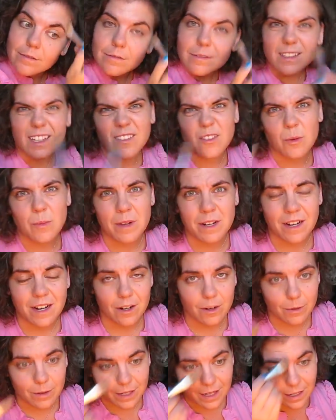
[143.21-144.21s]
Never been a
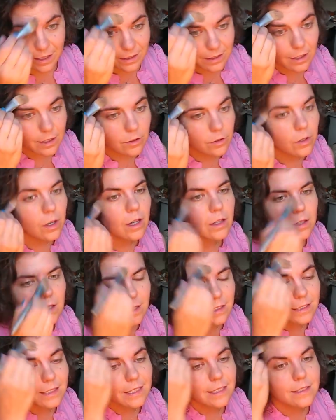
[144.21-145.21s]
heroin addict. I don't know how long
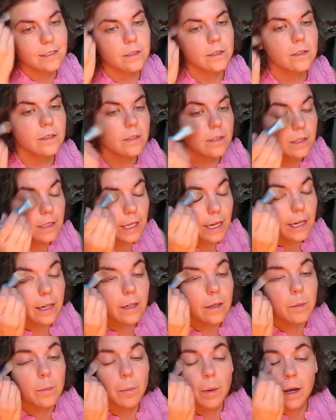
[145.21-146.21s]
it takes to kick,
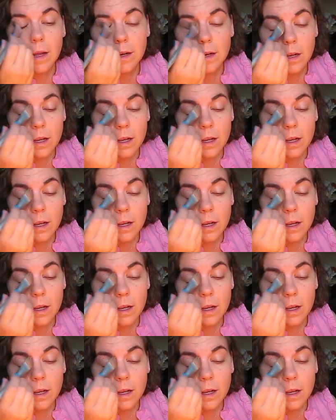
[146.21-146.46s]
but